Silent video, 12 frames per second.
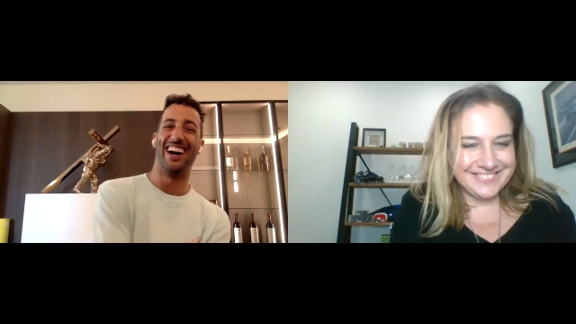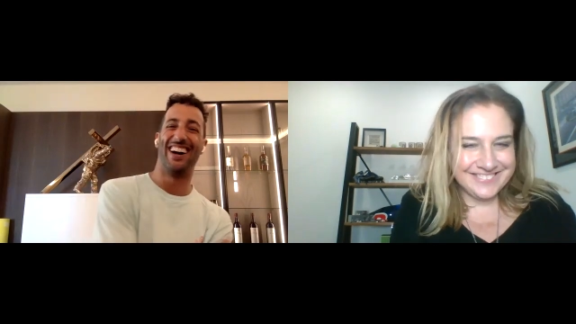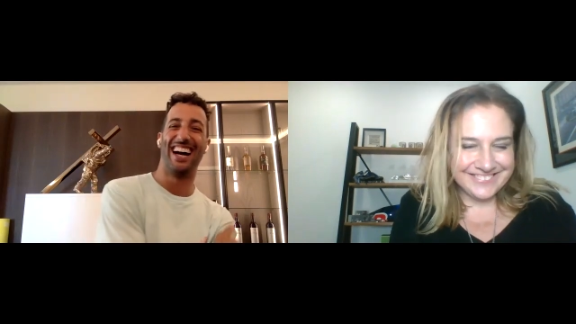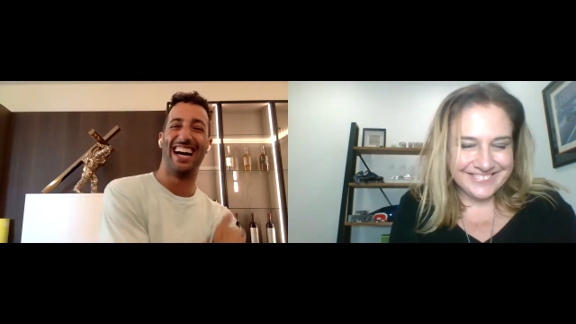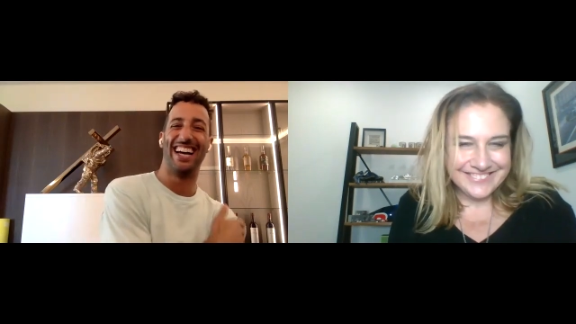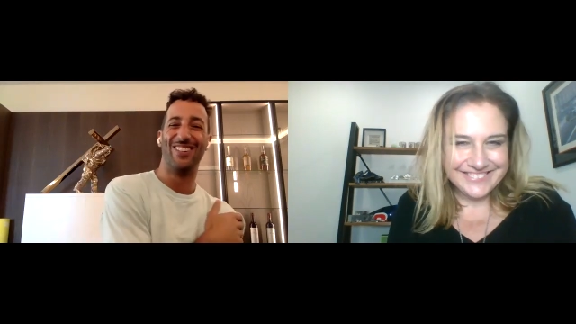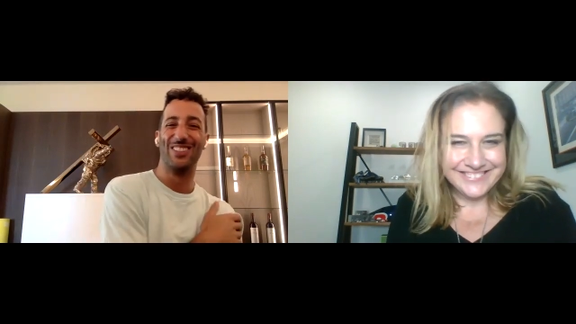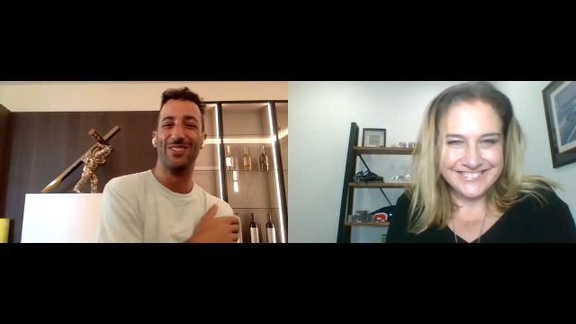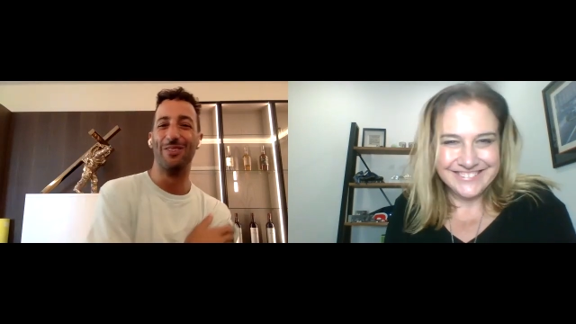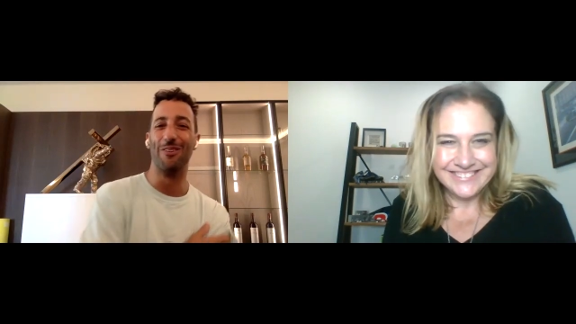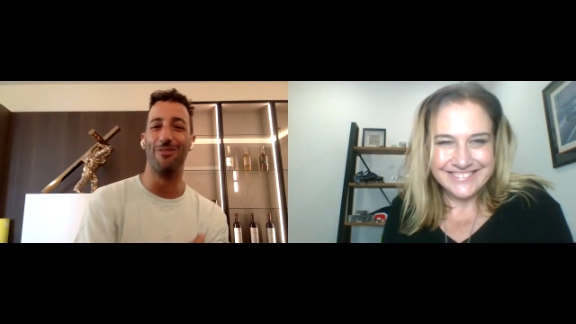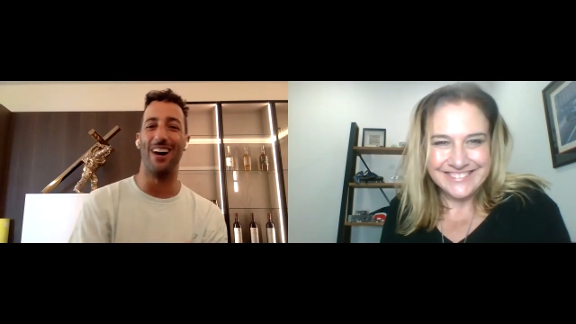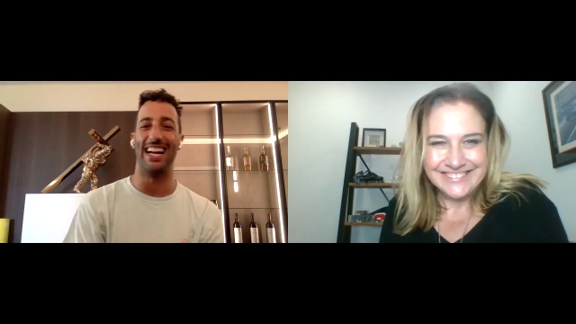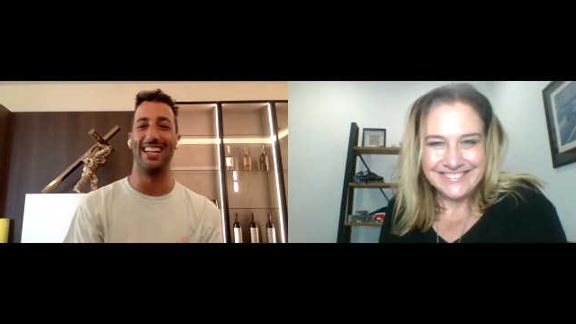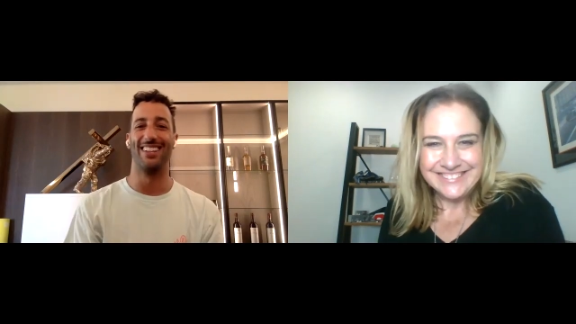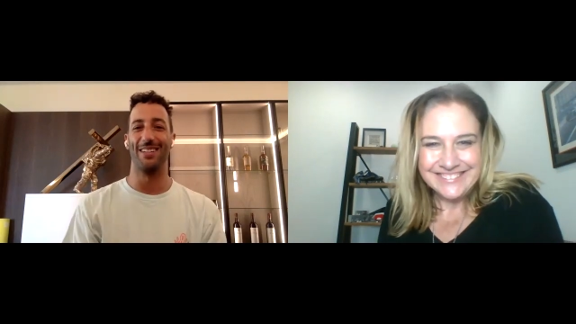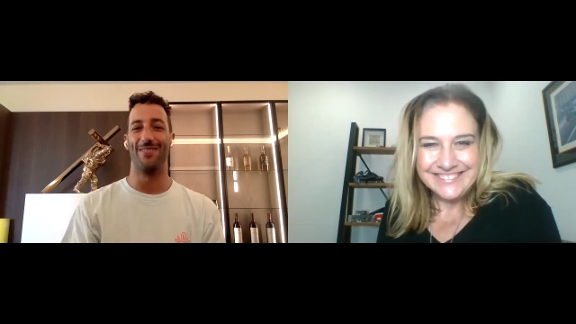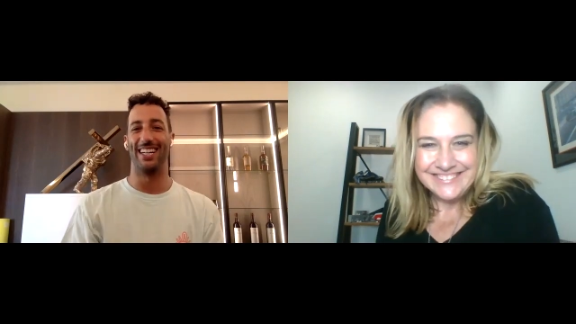Speaker 1: All right. Well, We'll
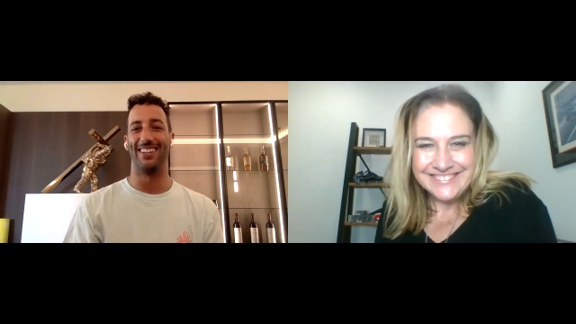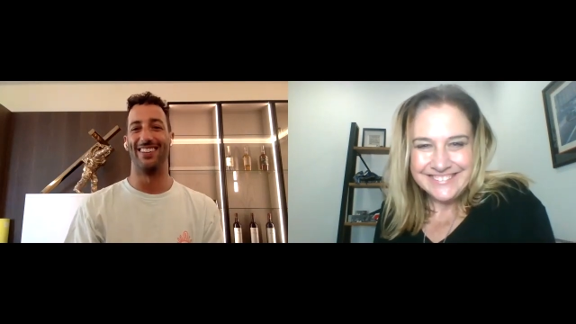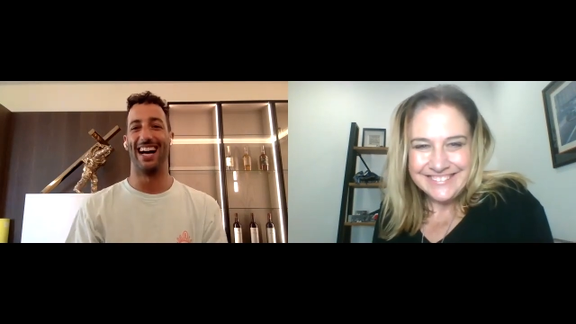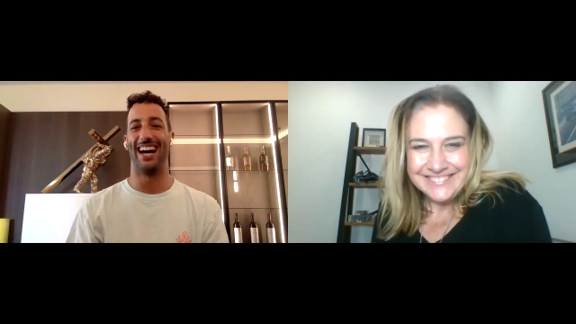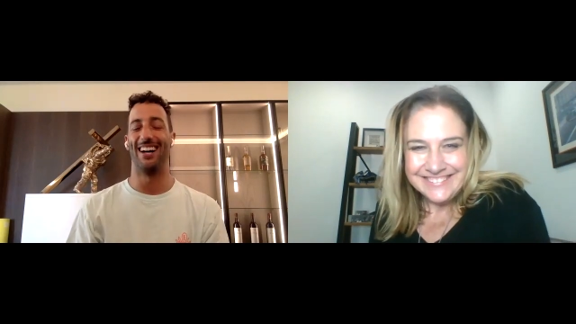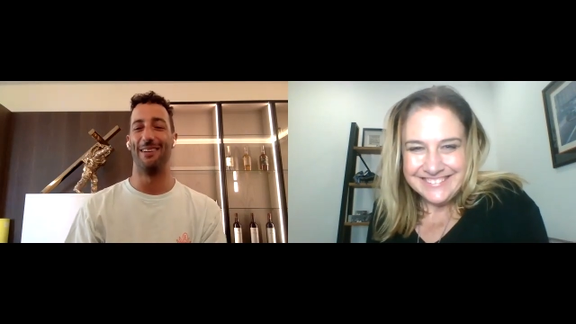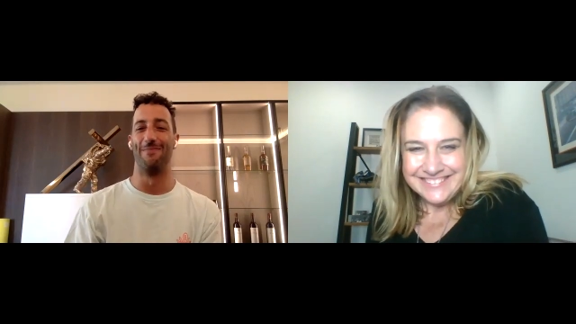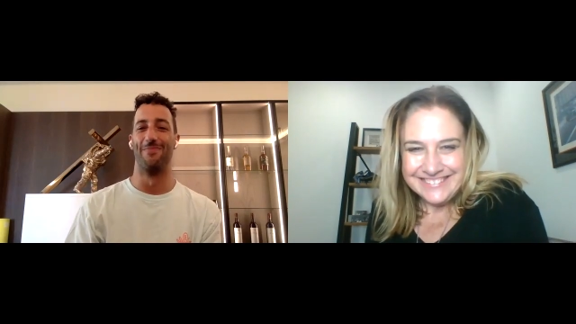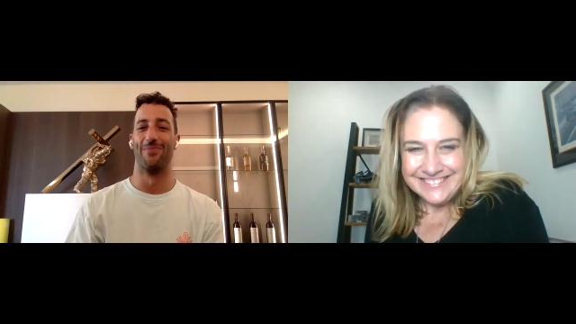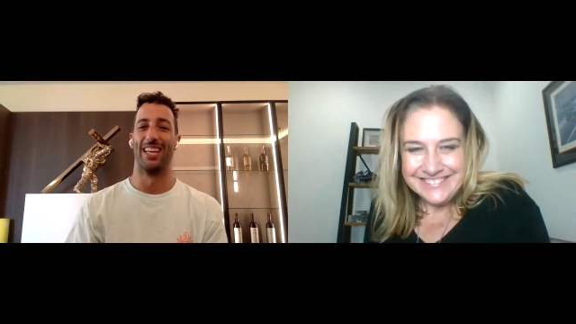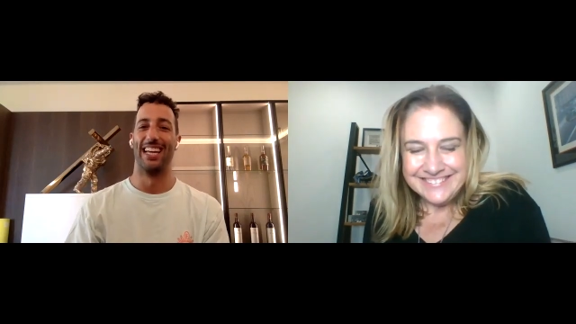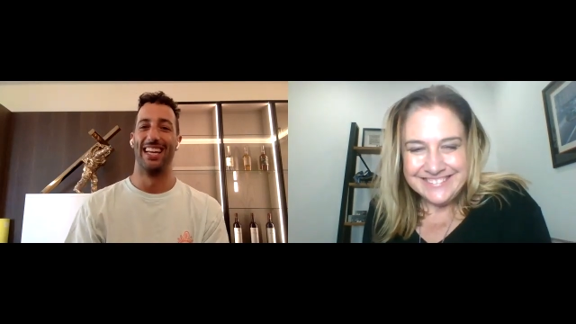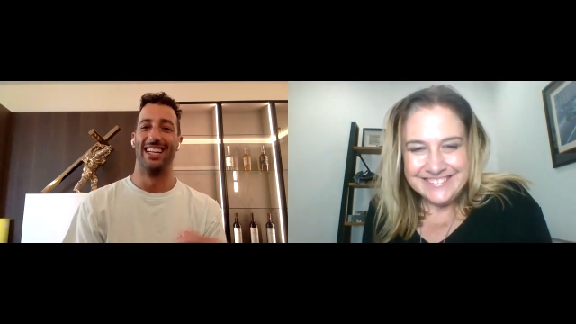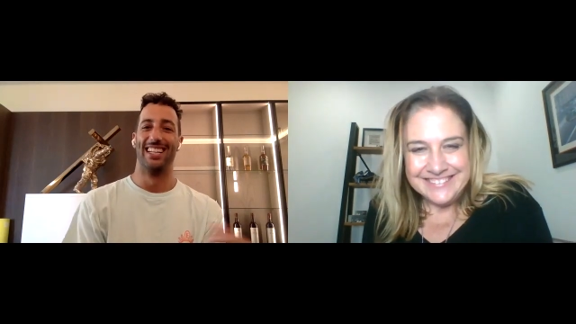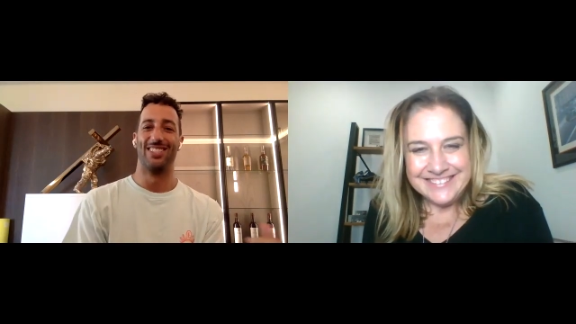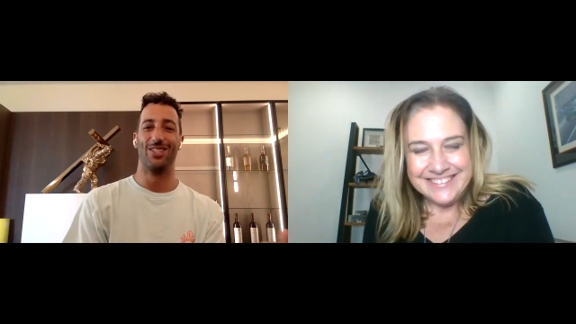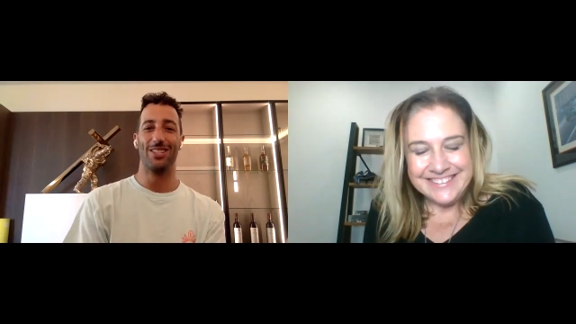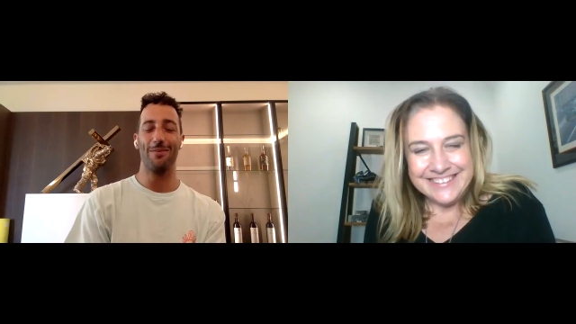finally, Mel, um,
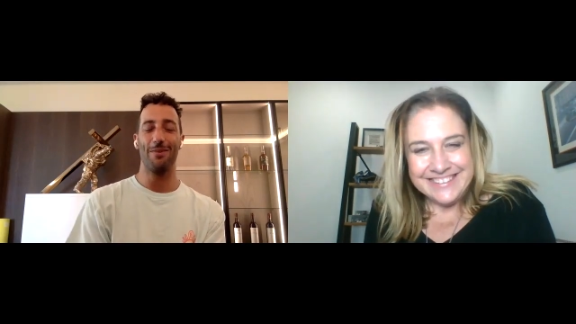just